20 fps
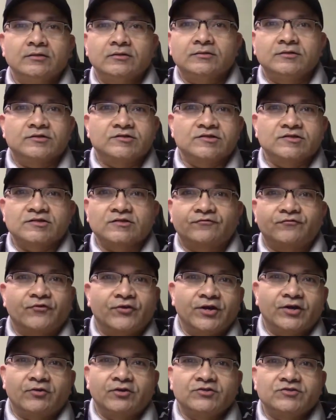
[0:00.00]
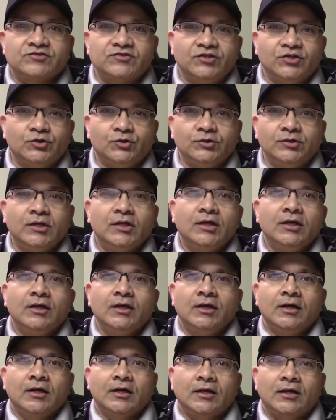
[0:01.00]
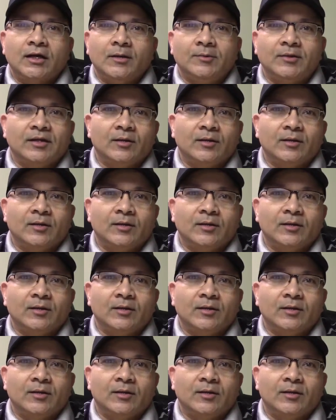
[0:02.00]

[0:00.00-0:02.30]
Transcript: This is the Fragrance Dude coming